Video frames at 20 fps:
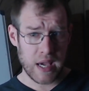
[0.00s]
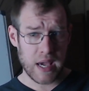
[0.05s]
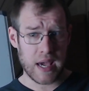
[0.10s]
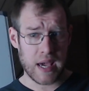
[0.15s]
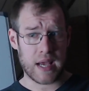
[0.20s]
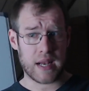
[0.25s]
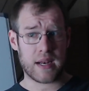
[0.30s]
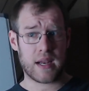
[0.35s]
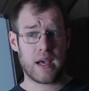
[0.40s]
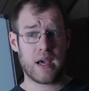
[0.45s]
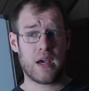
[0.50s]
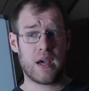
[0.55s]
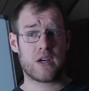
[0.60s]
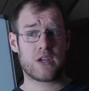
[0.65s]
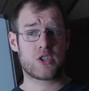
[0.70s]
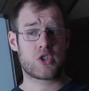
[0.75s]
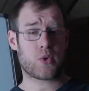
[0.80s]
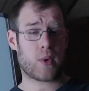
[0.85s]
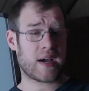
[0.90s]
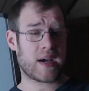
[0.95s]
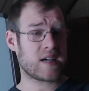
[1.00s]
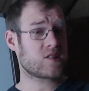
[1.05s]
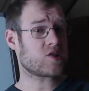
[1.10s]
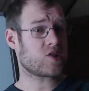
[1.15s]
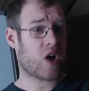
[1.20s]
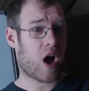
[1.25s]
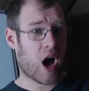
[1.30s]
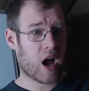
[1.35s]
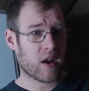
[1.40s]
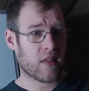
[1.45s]
And
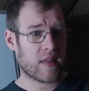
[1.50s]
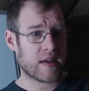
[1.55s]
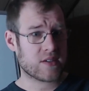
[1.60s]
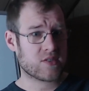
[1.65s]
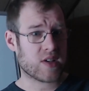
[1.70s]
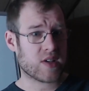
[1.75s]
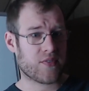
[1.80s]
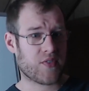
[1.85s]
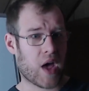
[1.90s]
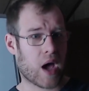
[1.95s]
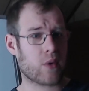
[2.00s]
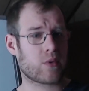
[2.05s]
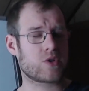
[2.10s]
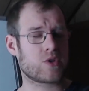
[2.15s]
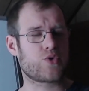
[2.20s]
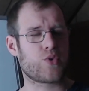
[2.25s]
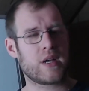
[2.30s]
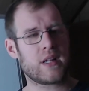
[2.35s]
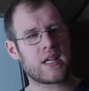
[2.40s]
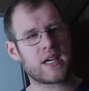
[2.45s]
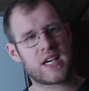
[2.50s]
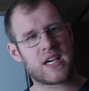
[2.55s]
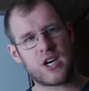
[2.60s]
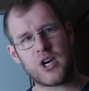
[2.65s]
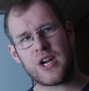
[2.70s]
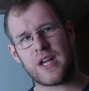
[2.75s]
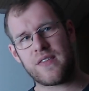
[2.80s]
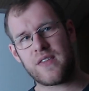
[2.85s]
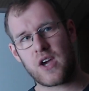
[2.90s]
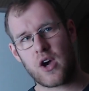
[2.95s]
Zhue's Nautilus I thought was really
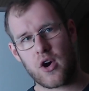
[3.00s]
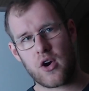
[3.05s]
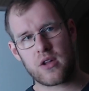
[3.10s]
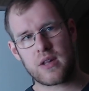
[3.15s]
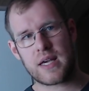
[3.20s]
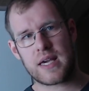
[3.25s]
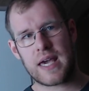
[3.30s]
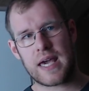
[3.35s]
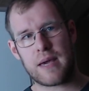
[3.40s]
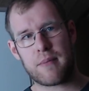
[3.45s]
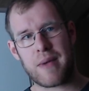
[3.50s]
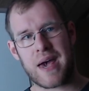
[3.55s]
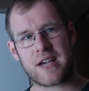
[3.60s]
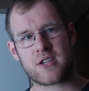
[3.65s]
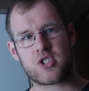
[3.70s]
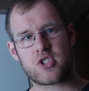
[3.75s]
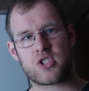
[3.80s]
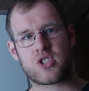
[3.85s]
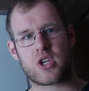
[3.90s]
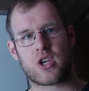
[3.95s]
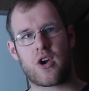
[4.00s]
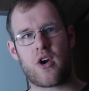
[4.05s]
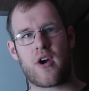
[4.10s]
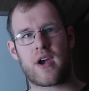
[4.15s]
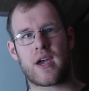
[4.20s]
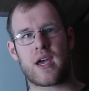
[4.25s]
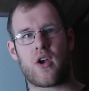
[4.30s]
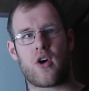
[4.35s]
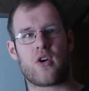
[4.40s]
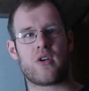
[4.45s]
good in the early game, actually
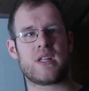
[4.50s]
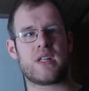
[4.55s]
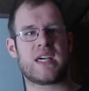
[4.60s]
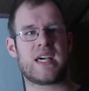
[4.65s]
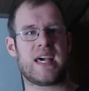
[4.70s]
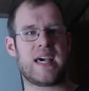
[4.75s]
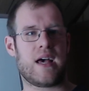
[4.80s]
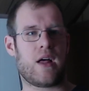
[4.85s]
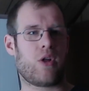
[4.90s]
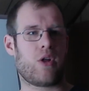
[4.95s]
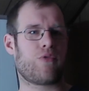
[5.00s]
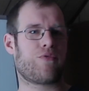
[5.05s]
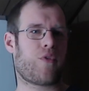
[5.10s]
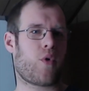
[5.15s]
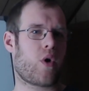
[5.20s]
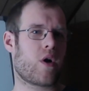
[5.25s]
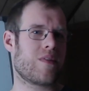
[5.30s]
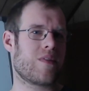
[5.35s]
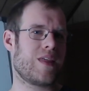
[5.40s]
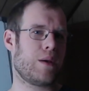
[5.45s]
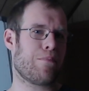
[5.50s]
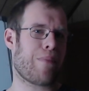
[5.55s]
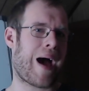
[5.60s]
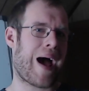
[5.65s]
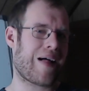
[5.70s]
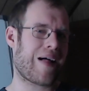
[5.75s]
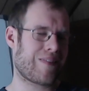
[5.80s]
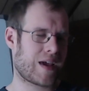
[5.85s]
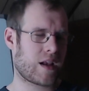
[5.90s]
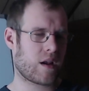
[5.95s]
securing an early kill for the
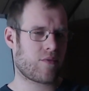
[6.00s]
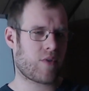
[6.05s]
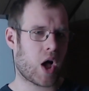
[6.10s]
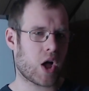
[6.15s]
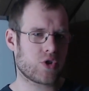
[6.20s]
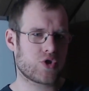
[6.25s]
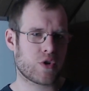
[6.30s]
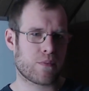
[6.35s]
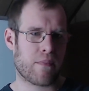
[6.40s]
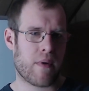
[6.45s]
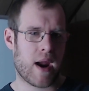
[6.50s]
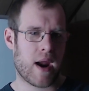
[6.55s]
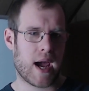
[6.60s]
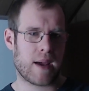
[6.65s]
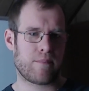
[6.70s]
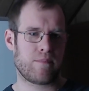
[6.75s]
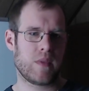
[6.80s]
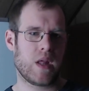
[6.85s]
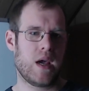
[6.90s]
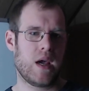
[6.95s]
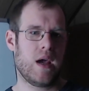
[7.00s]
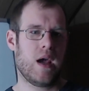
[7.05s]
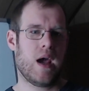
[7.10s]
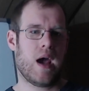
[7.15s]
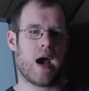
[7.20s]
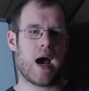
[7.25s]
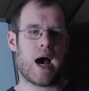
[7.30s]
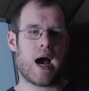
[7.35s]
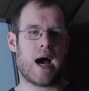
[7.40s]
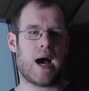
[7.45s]
bot lane of Ultra Prime.
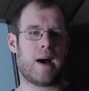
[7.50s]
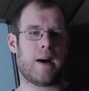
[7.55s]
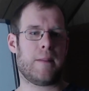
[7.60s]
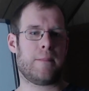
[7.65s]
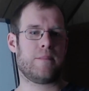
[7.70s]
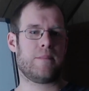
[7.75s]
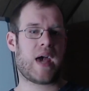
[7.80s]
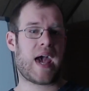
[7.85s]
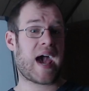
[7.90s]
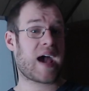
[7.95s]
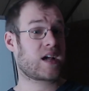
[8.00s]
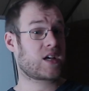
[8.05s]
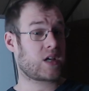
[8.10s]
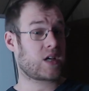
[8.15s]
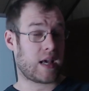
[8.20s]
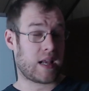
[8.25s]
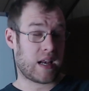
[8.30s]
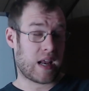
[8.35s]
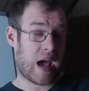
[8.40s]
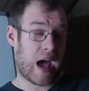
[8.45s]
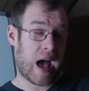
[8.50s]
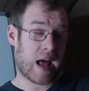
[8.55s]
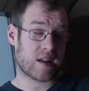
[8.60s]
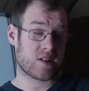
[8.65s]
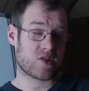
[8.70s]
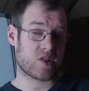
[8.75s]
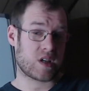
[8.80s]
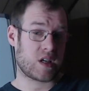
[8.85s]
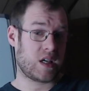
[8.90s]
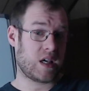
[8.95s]
Um, and
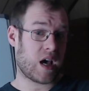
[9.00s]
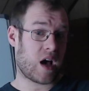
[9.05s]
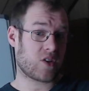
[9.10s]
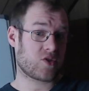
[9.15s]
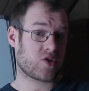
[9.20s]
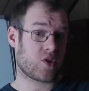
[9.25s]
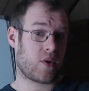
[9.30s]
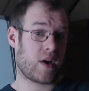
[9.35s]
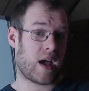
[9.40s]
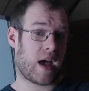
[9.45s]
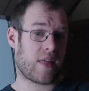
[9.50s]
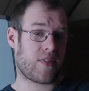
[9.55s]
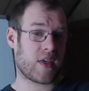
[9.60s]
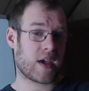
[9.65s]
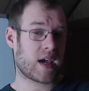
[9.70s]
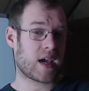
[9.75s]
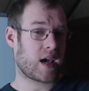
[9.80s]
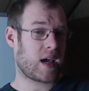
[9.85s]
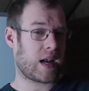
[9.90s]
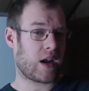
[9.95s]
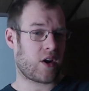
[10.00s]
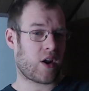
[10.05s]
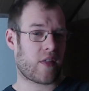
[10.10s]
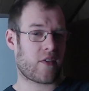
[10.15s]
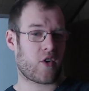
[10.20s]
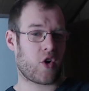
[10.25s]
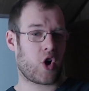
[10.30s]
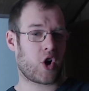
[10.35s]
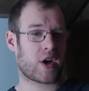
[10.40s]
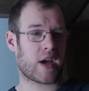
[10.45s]
honestly, he also, hit, I think, hit
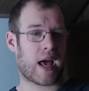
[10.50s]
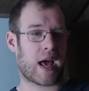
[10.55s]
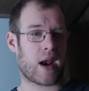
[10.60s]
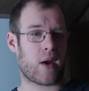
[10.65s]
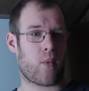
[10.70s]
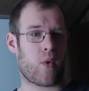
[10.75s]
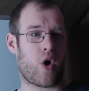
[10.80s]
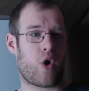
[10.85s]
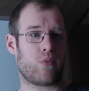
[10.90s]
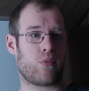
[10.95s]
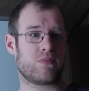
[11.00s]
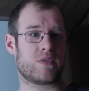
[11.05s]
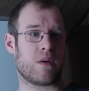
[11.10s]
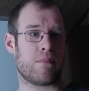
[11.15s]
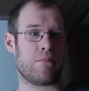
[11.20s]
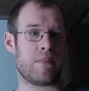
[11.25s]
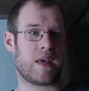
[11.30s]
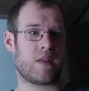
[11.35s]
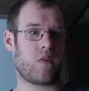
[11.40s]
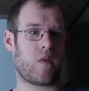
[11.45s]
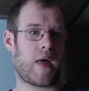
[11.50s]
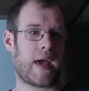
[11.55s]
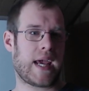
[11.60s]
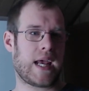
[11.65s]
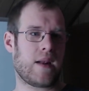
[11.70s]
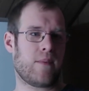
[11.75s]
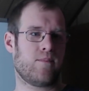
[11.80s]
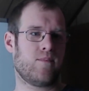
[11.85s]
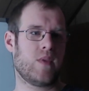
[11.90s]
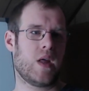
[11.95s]
another hook out of roam to mid
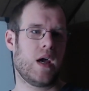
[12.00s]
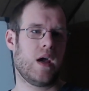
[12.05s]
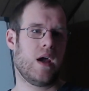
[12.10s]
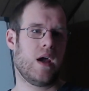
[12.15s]
lane.